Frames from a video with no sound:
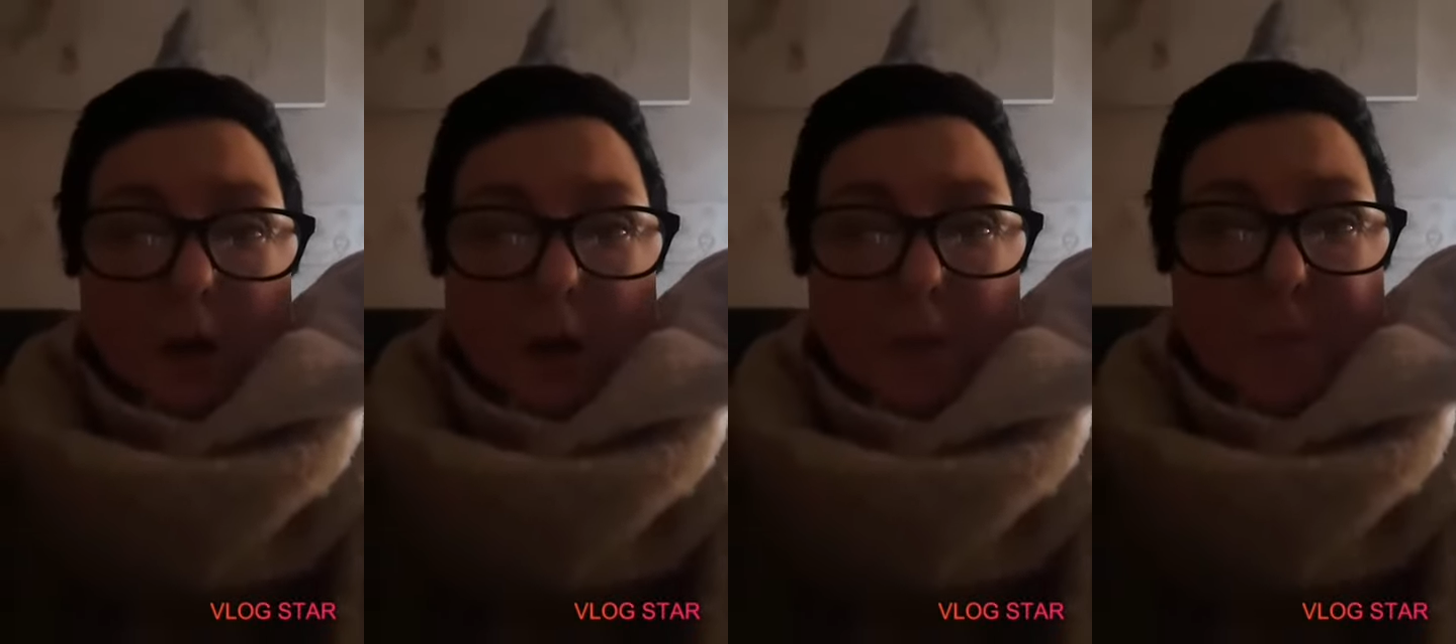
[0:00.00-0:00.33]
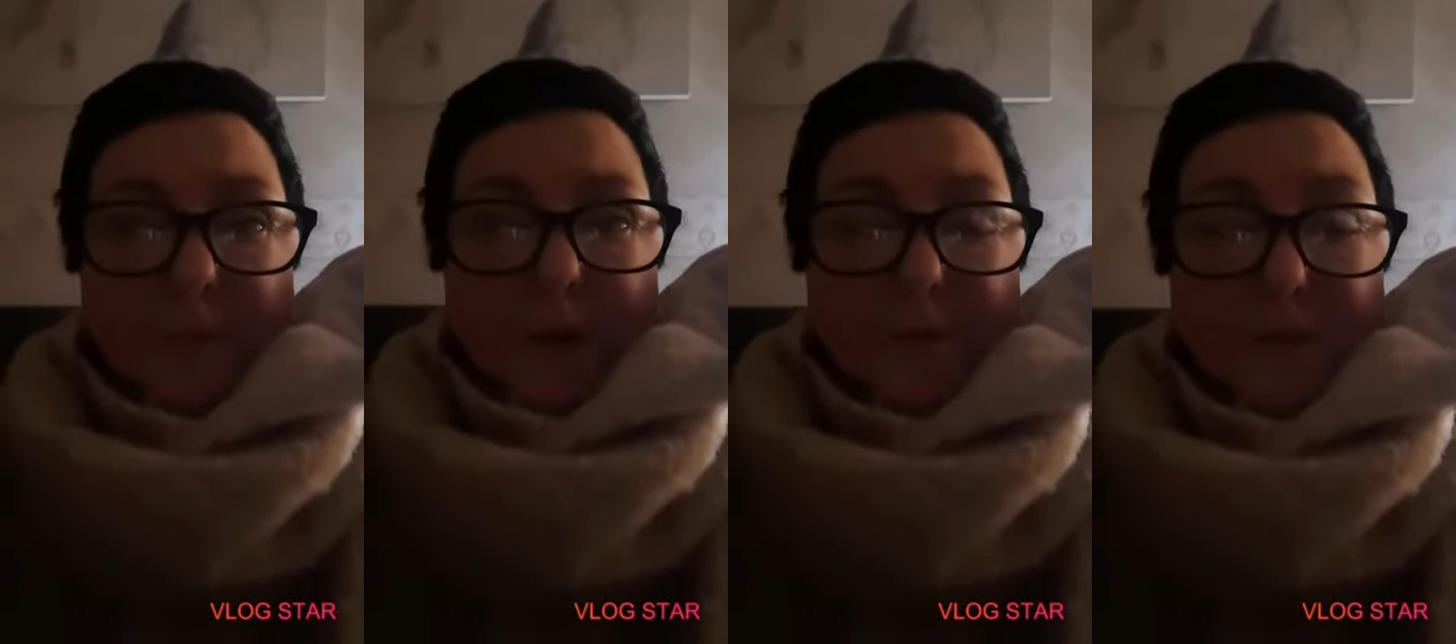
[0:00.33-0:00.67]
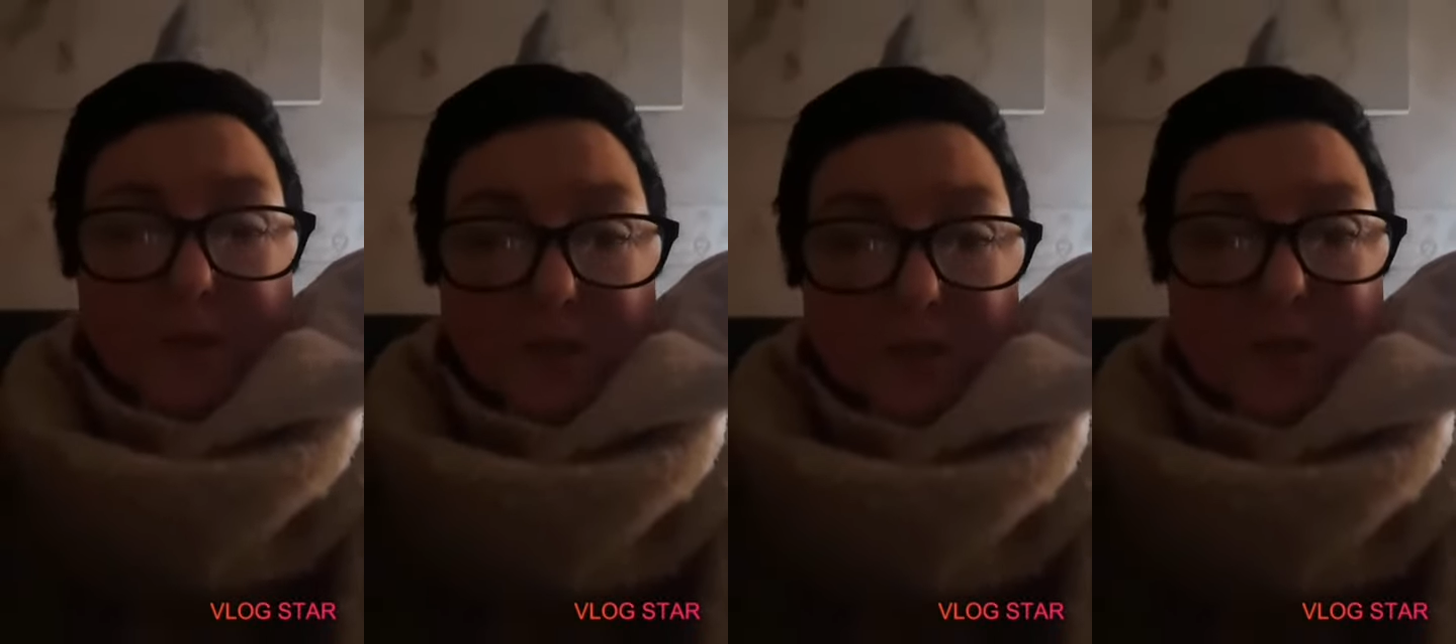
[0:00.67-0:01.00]
I'm
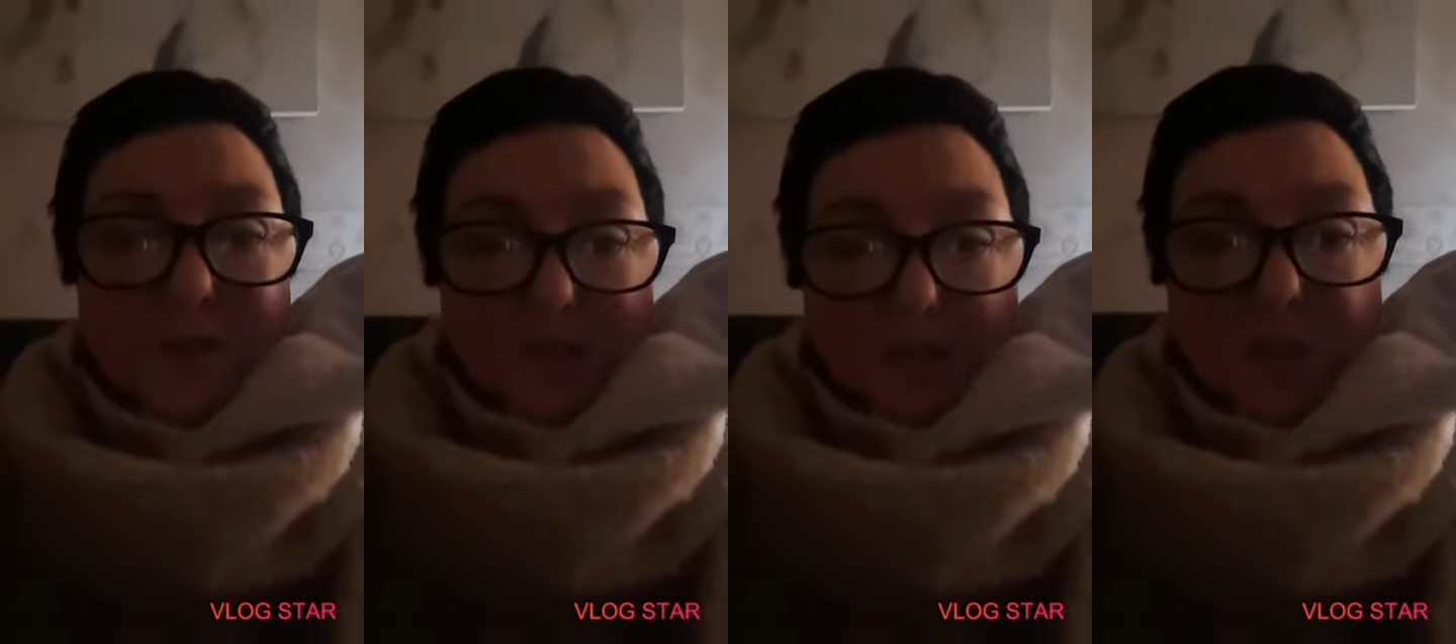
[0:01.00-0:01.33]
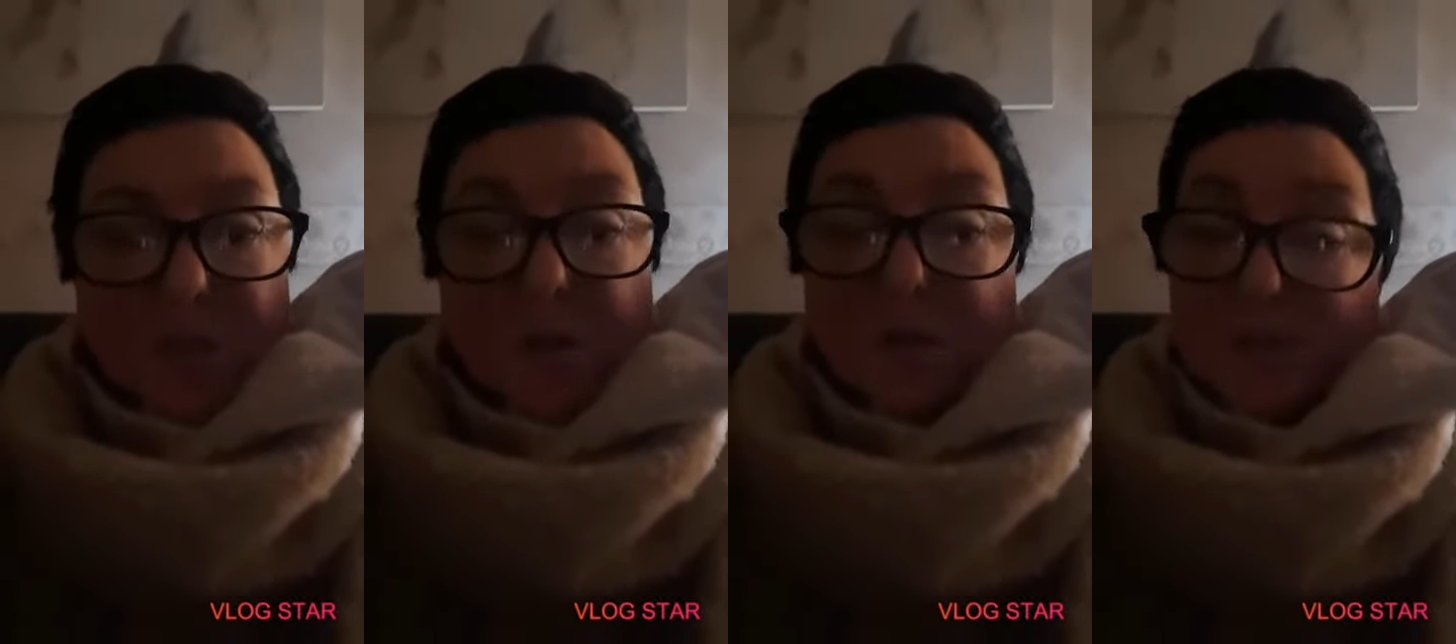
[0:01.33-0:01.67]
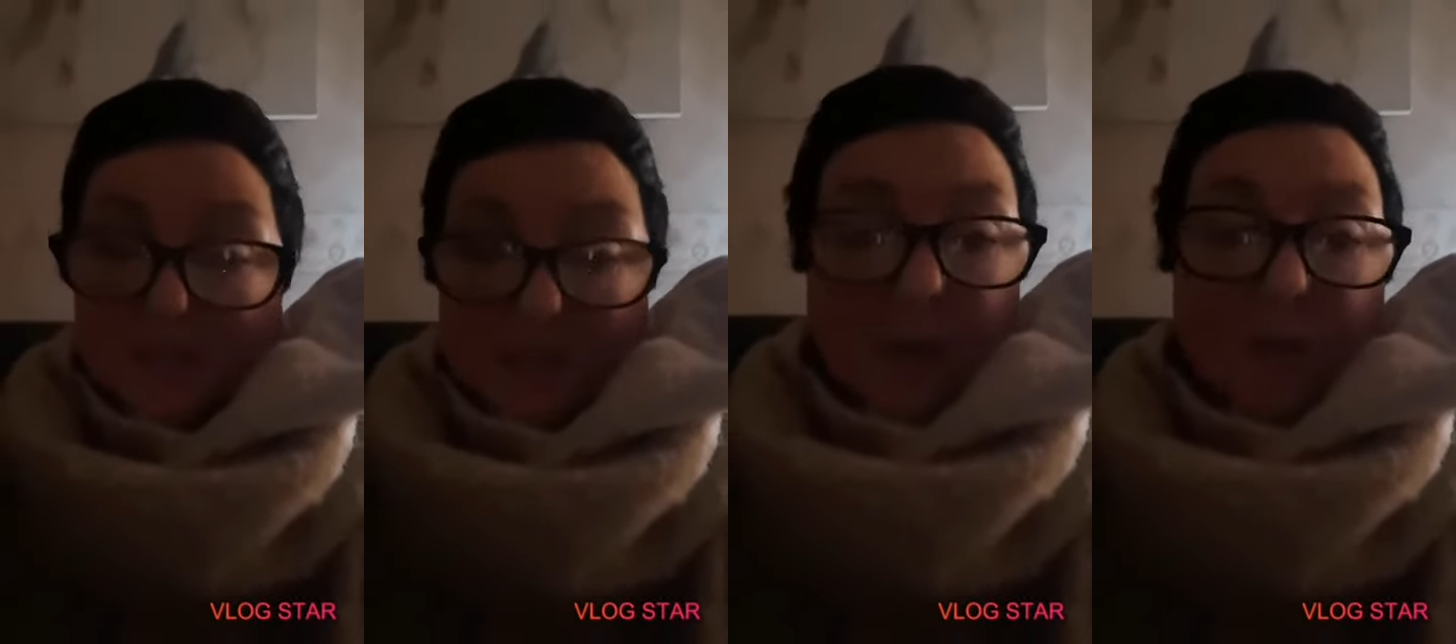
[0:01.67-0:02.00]
going to do a section on
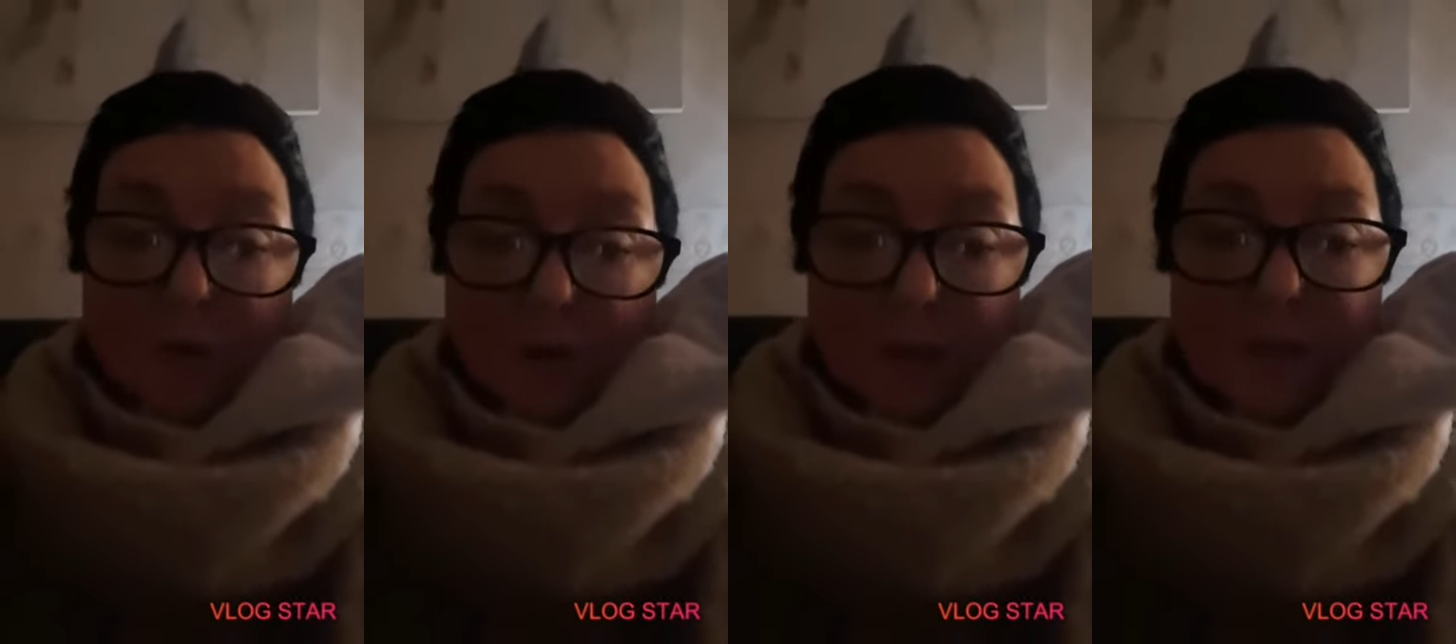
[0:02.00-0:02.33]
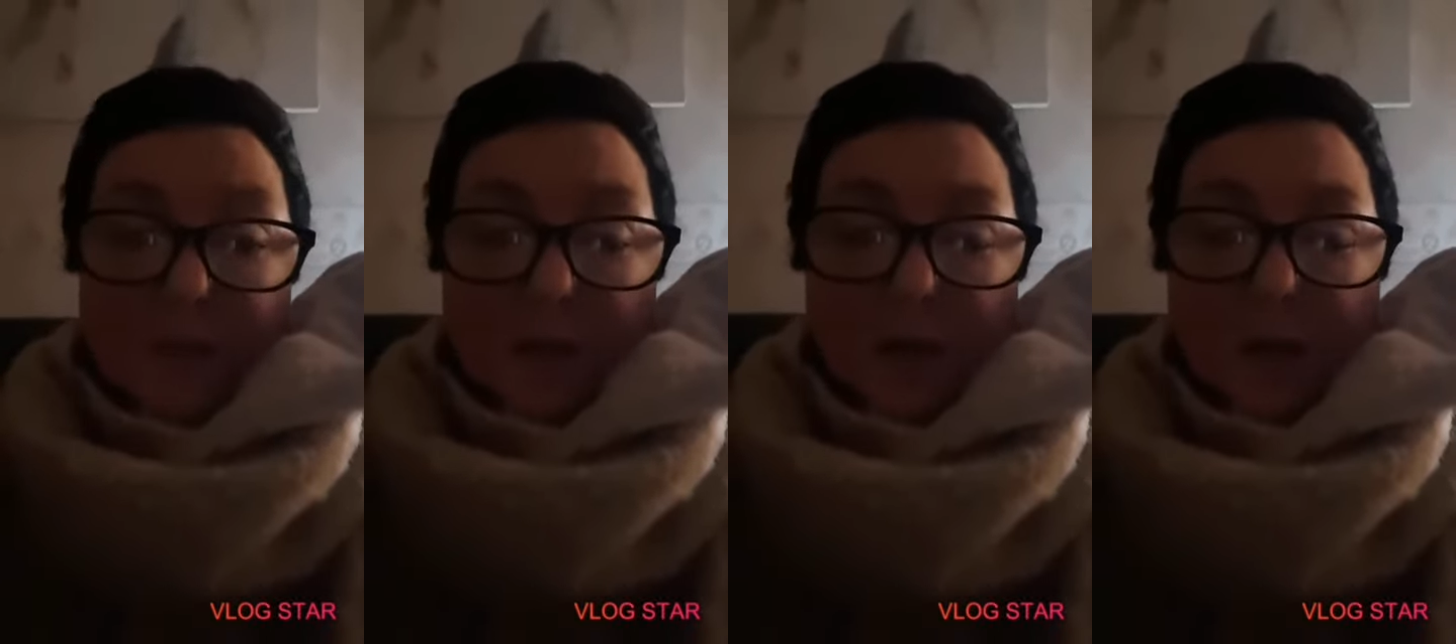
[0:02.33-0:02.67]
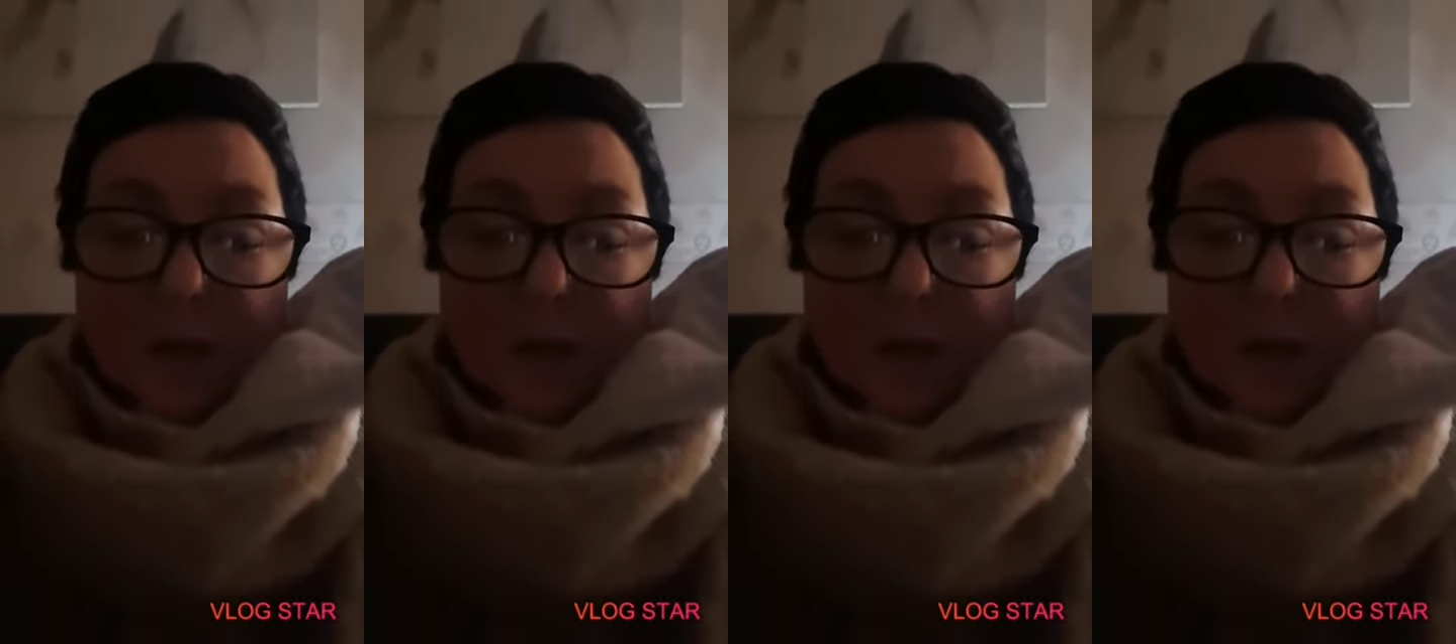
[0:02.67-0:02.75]
steroids